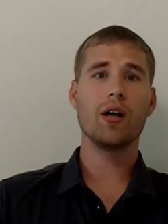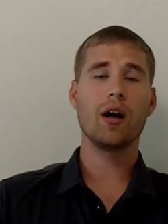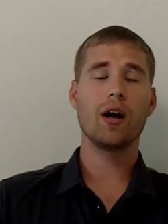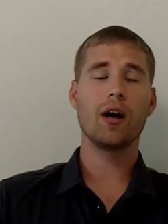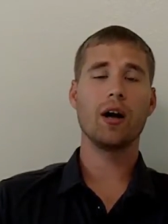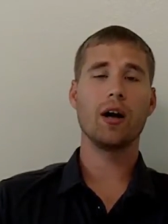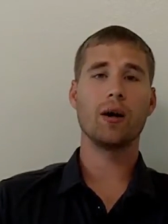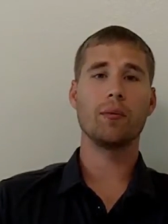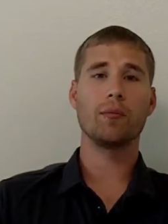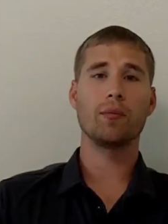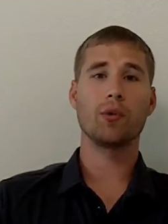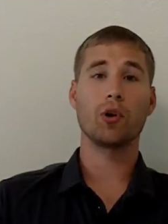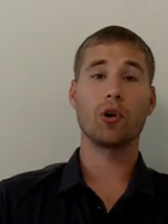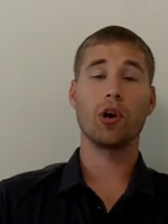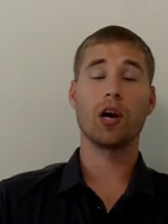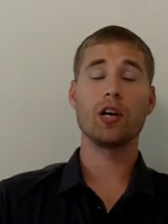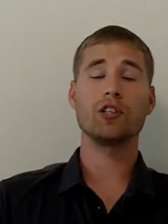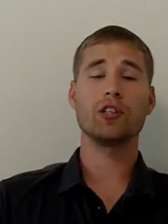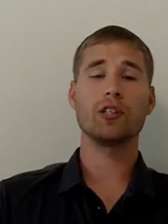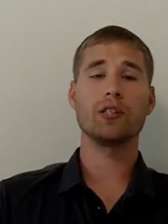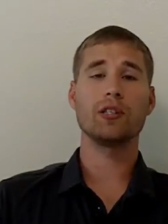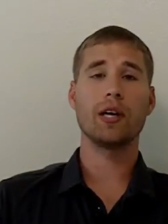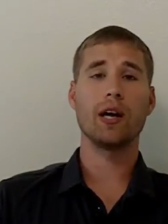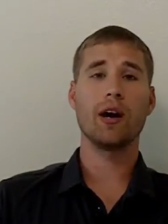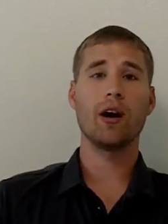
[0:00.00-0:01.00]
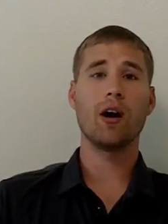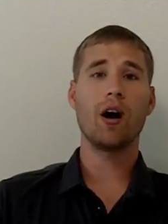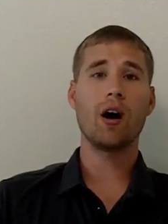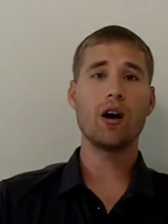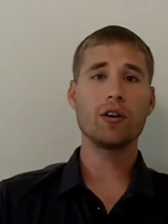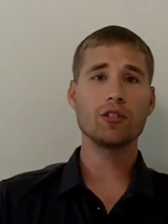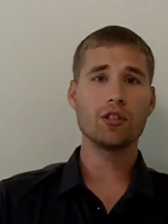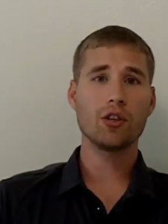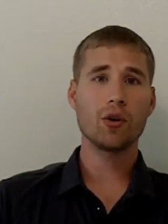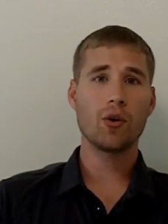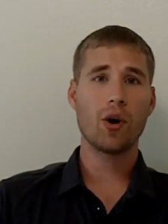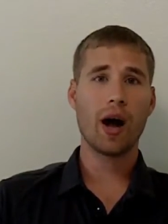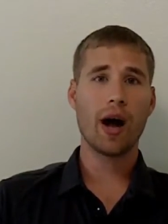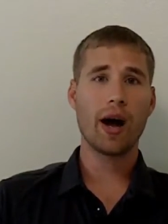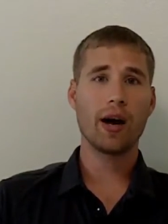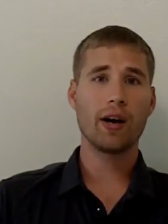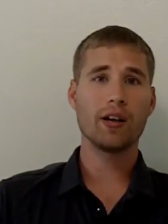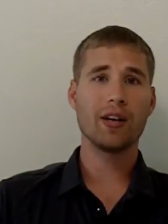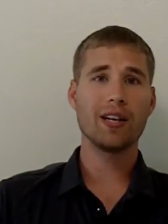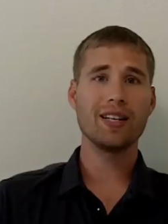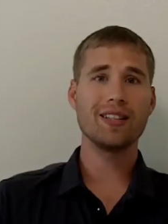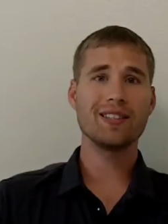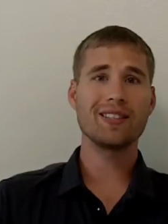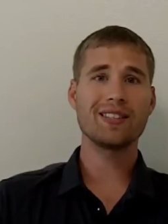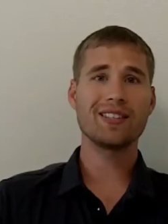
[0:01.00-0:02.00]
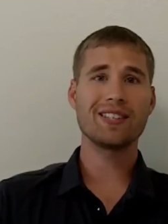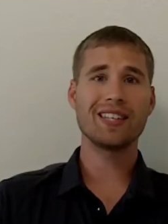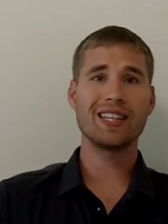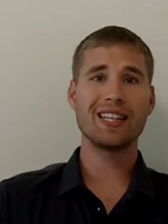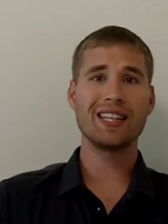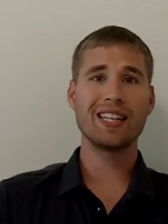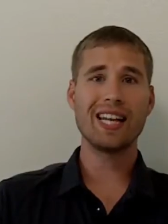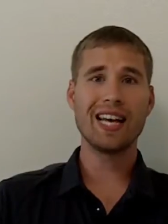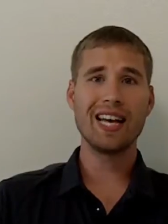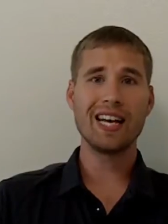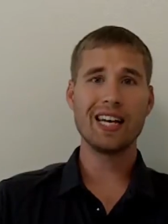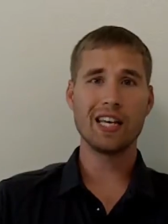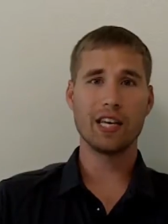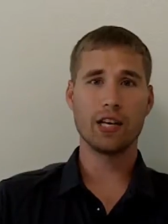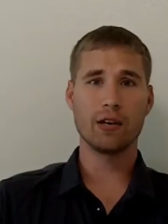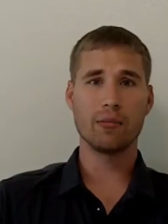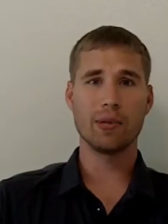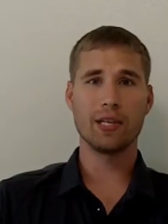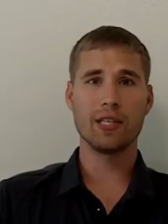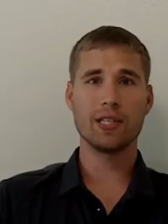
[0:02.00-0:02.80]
or I should say, also higher in selenium,